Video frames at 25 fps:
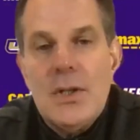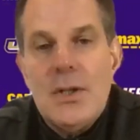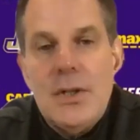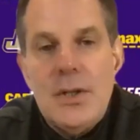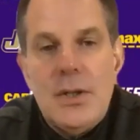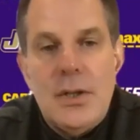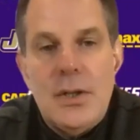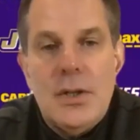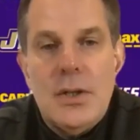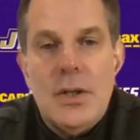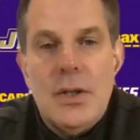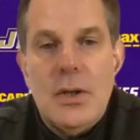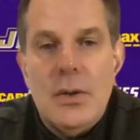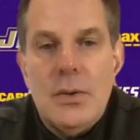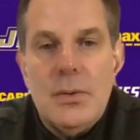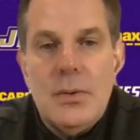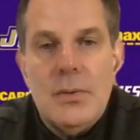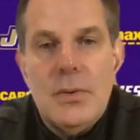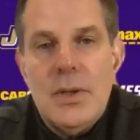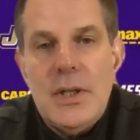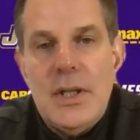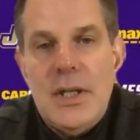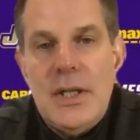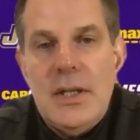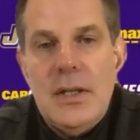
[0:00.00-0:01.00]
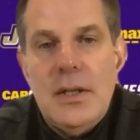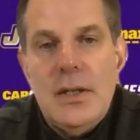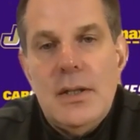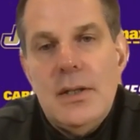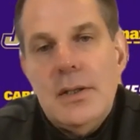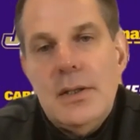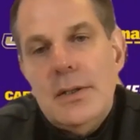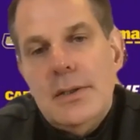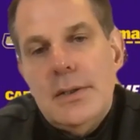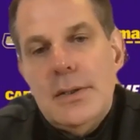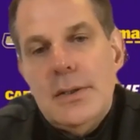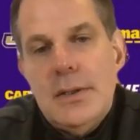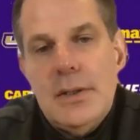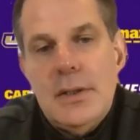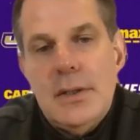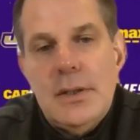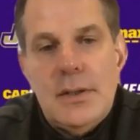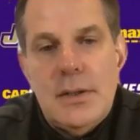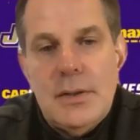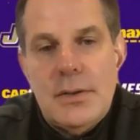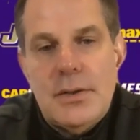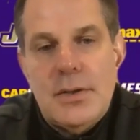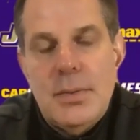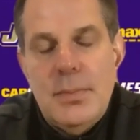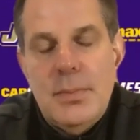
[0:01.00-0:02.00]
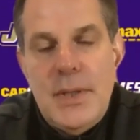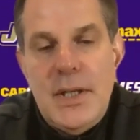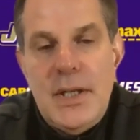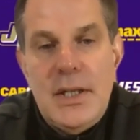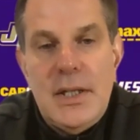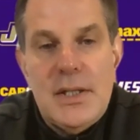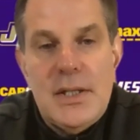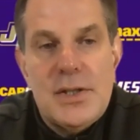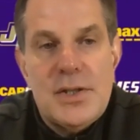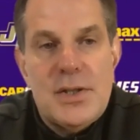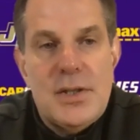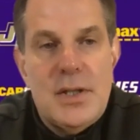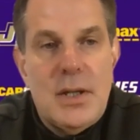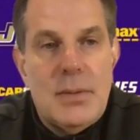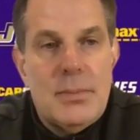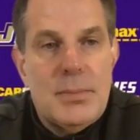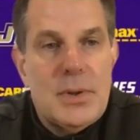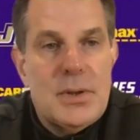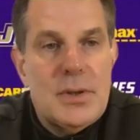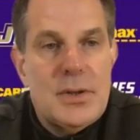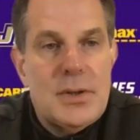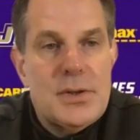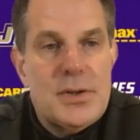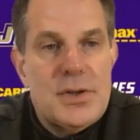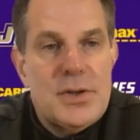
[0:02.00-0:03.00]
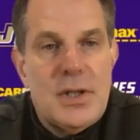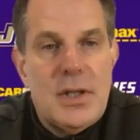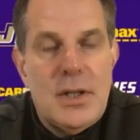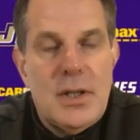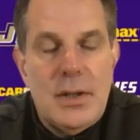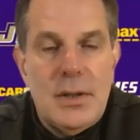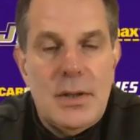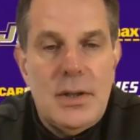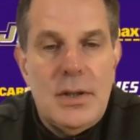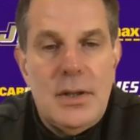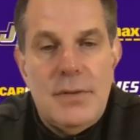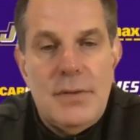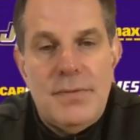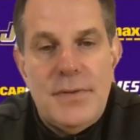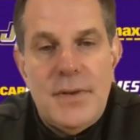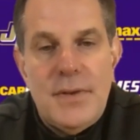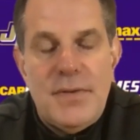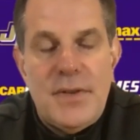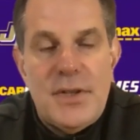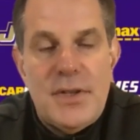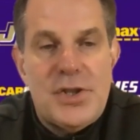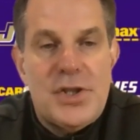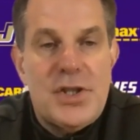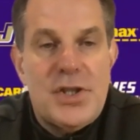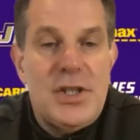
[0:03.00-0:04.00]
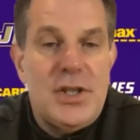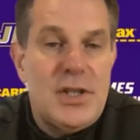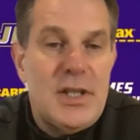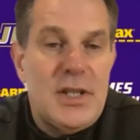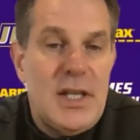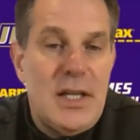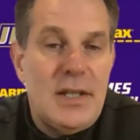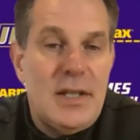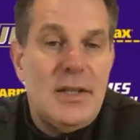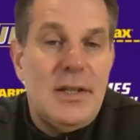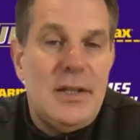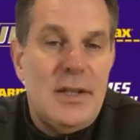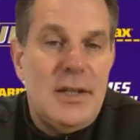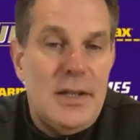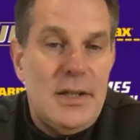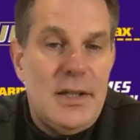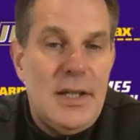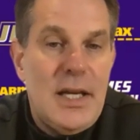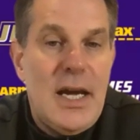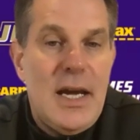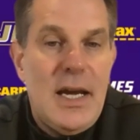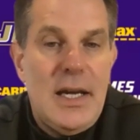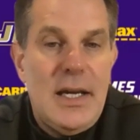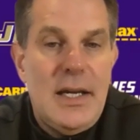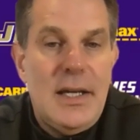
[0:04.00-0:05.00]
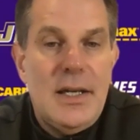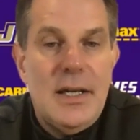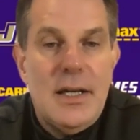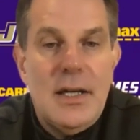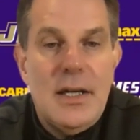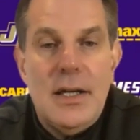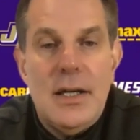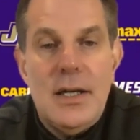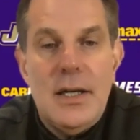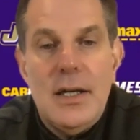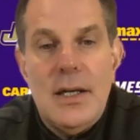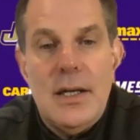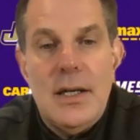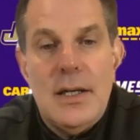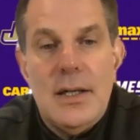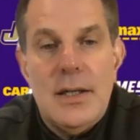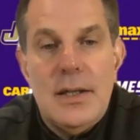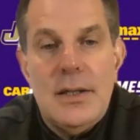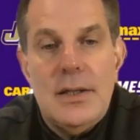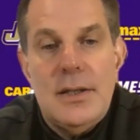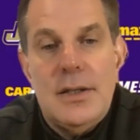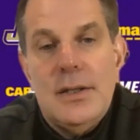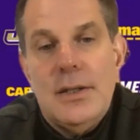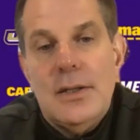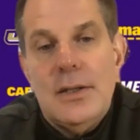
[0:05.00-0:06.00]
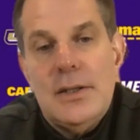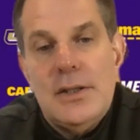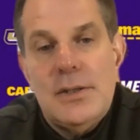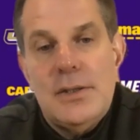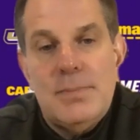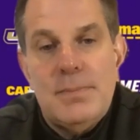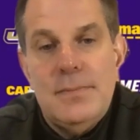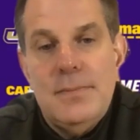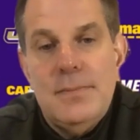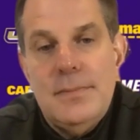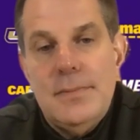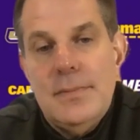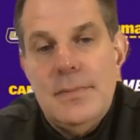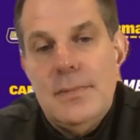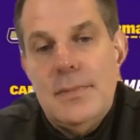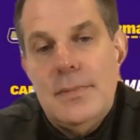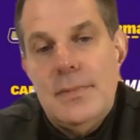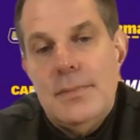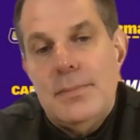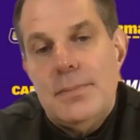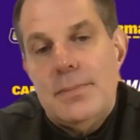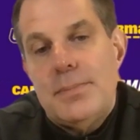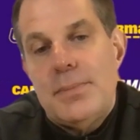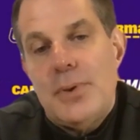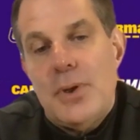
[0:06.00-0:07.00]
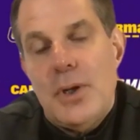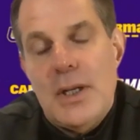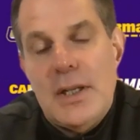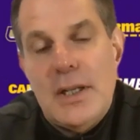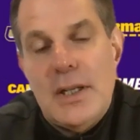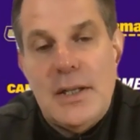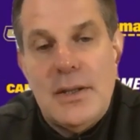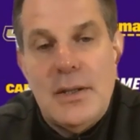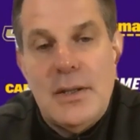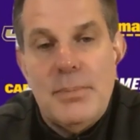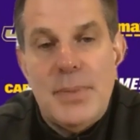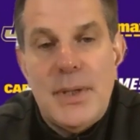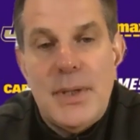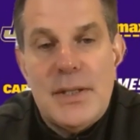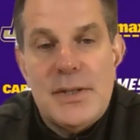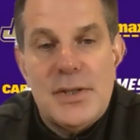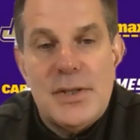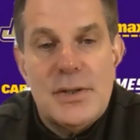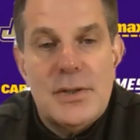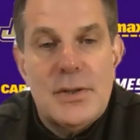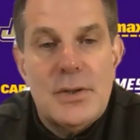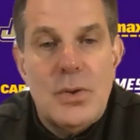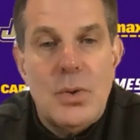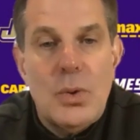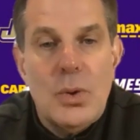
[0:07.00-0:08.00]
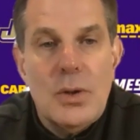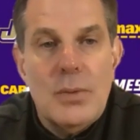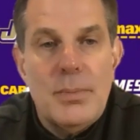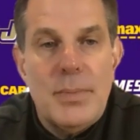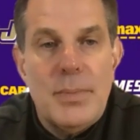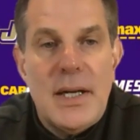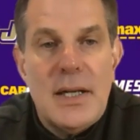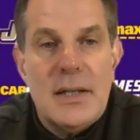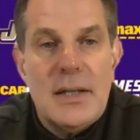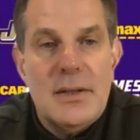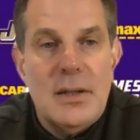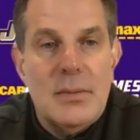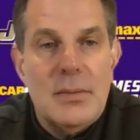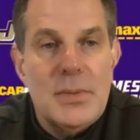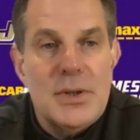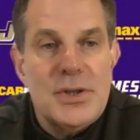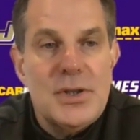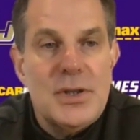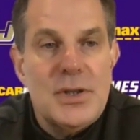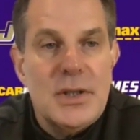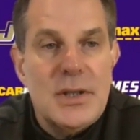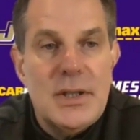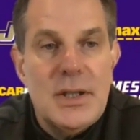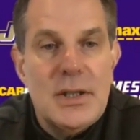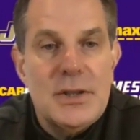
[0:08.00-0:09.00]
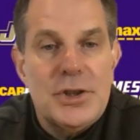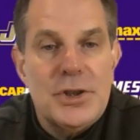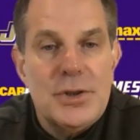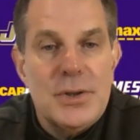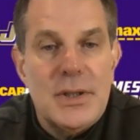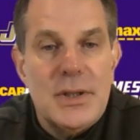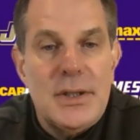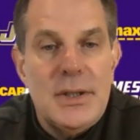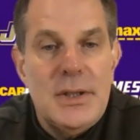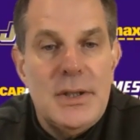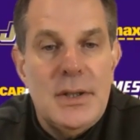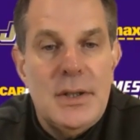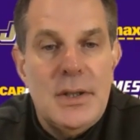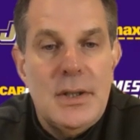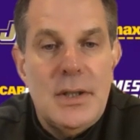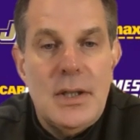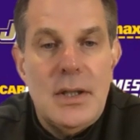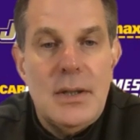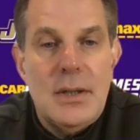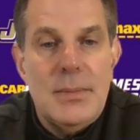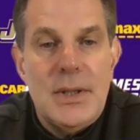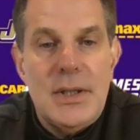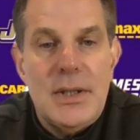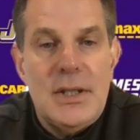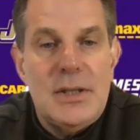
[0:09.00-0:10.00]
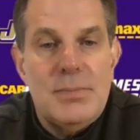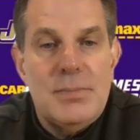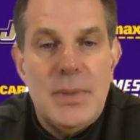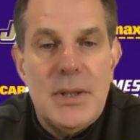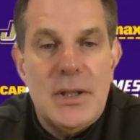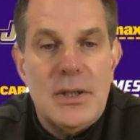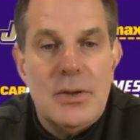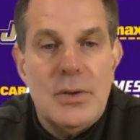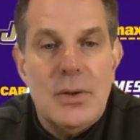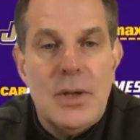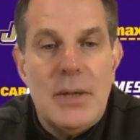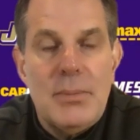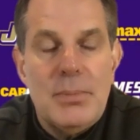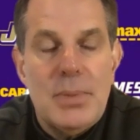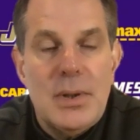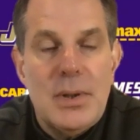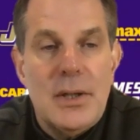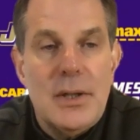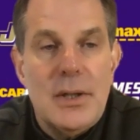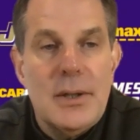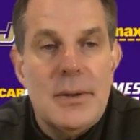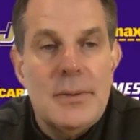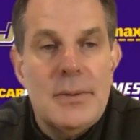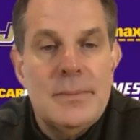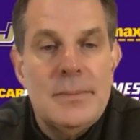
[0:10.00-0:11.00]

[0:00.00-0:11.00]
you know, his numbers, if the season ended today, you know, he's probably got the best quarterback numbers in the country. I mean, he's been a great player.